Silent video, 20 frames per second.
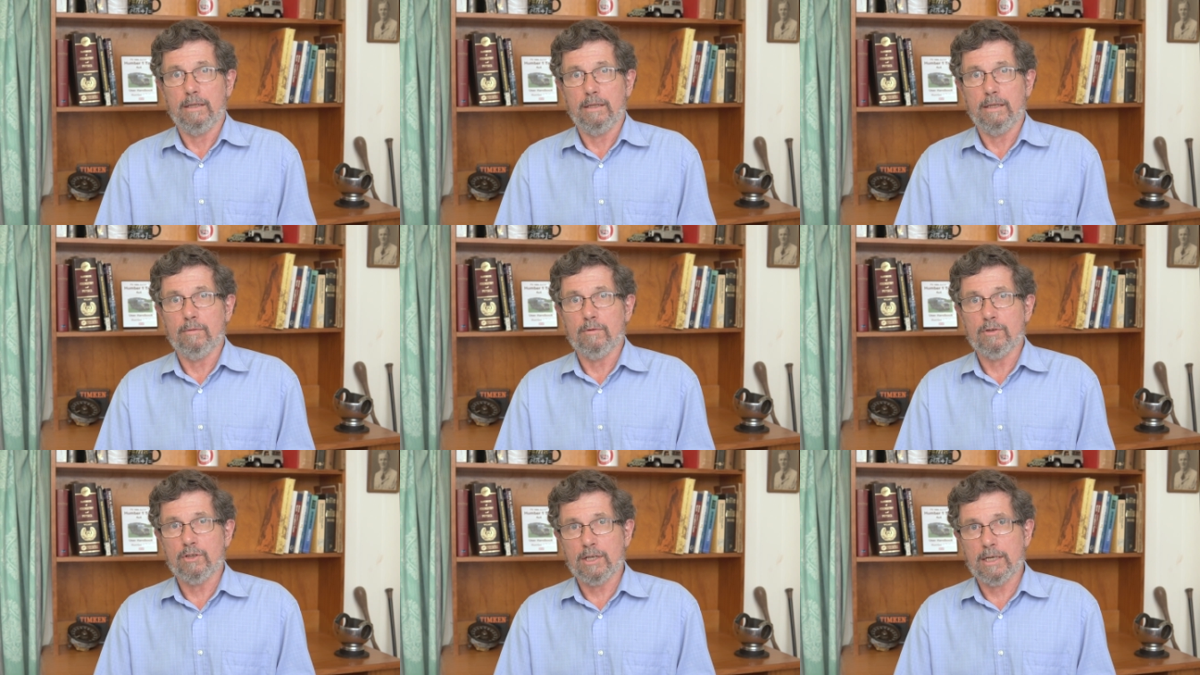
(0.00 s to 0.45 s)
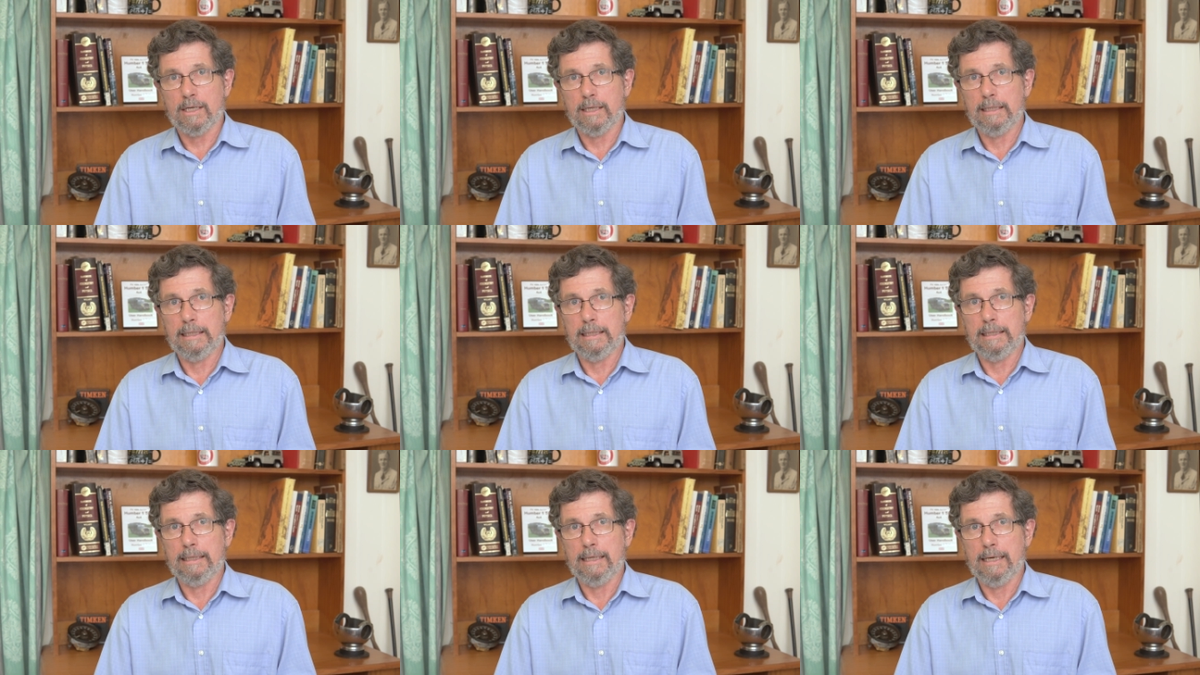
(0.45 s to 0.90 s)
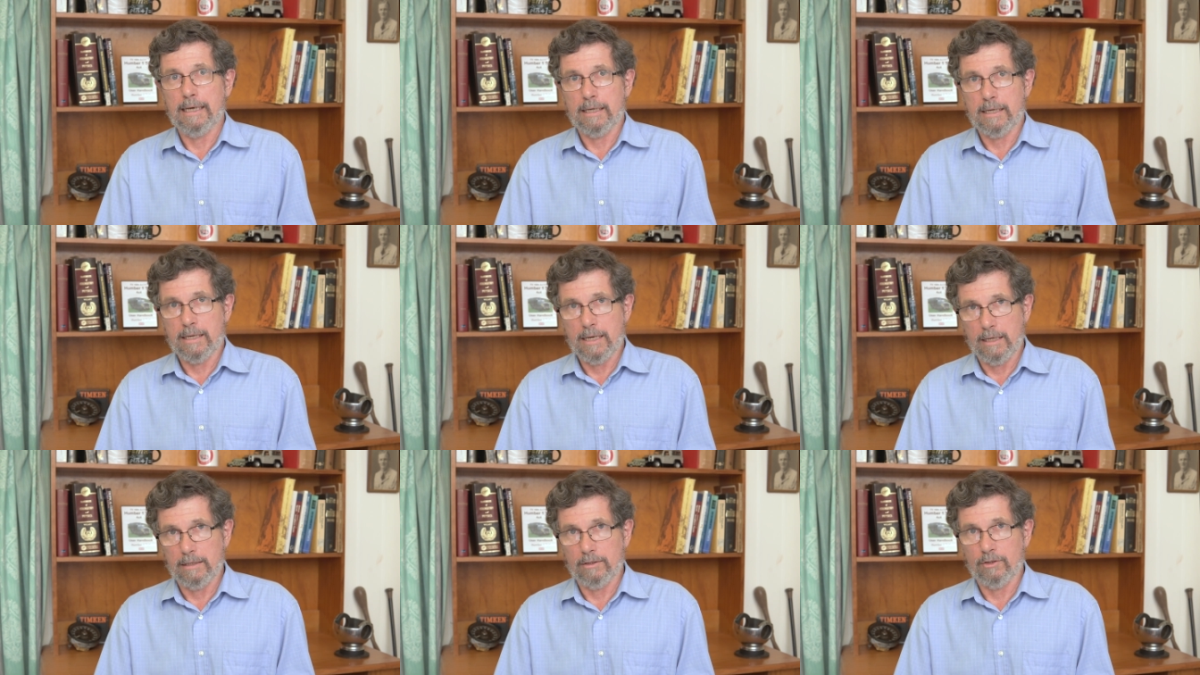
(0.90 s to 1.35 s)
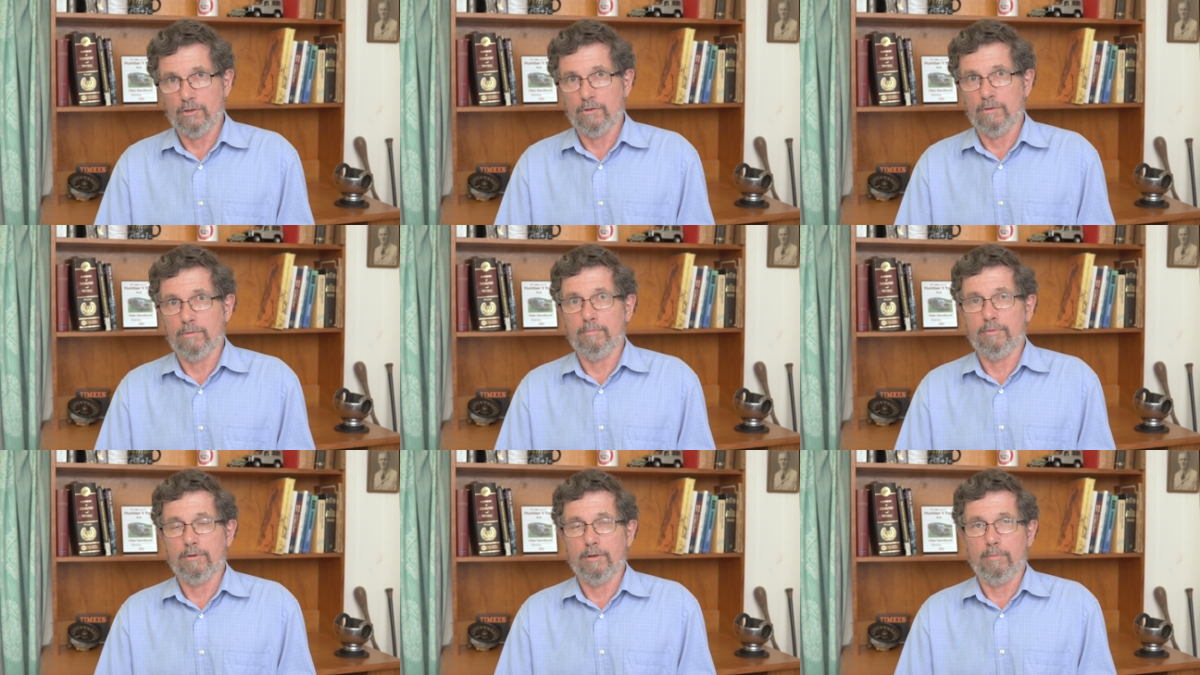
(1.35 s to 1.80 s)
there was clearly a
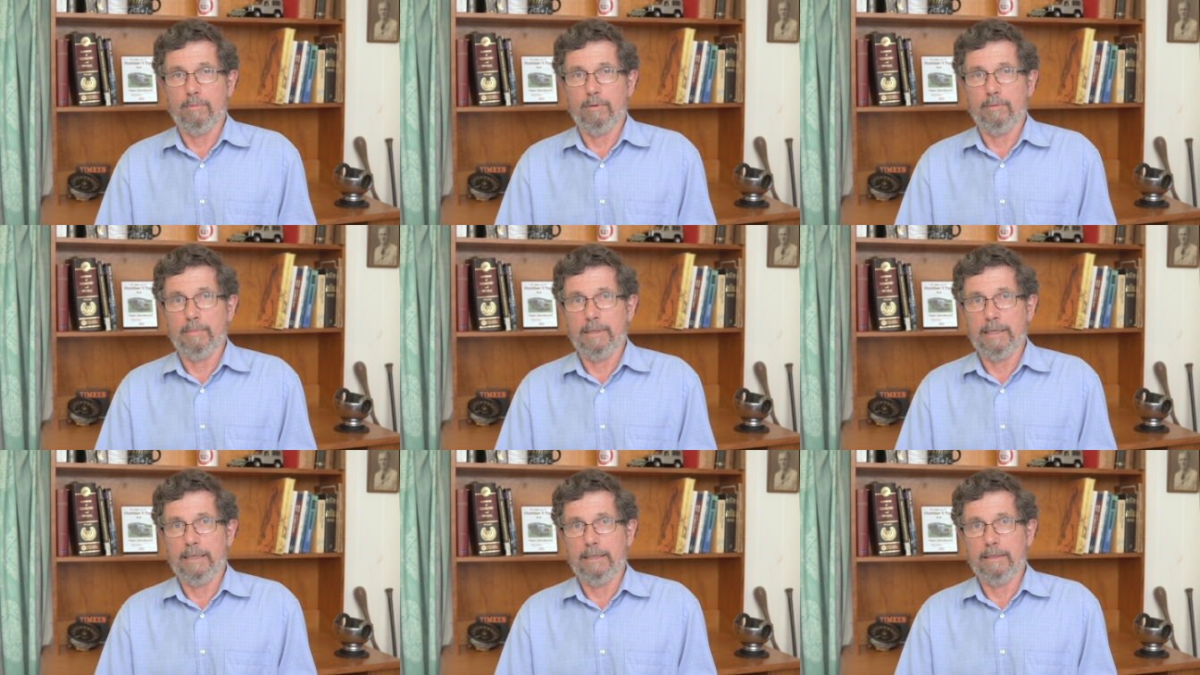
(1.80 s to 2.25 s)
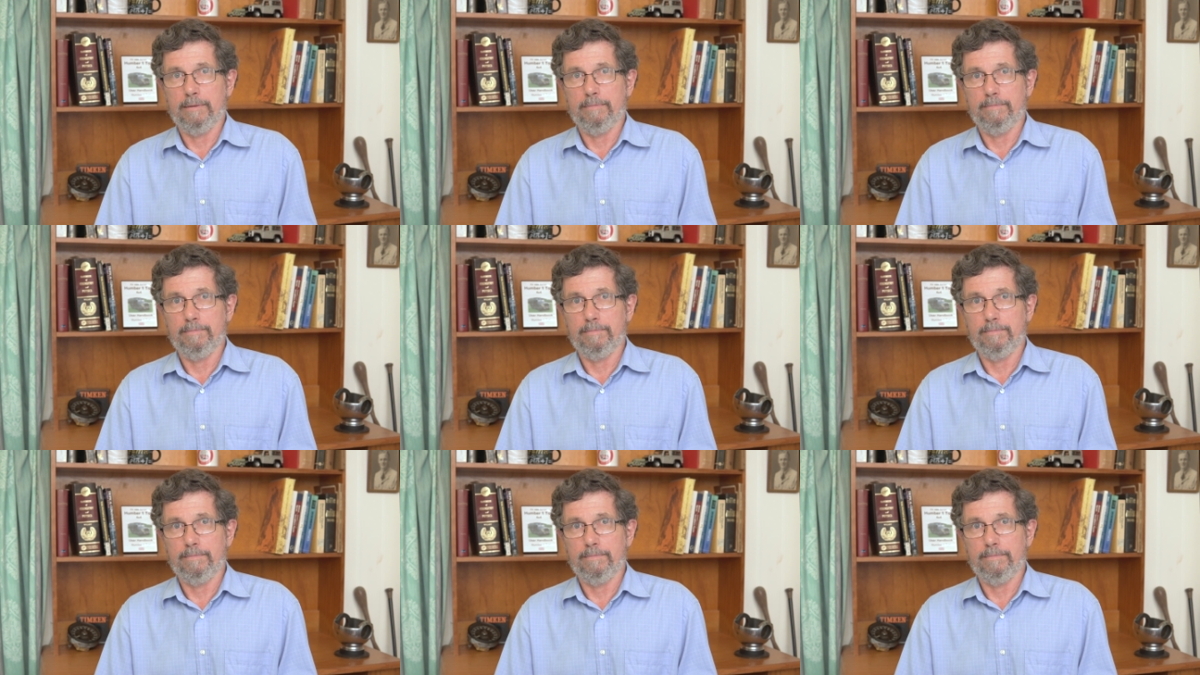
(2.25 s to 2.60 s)
cultural problem here.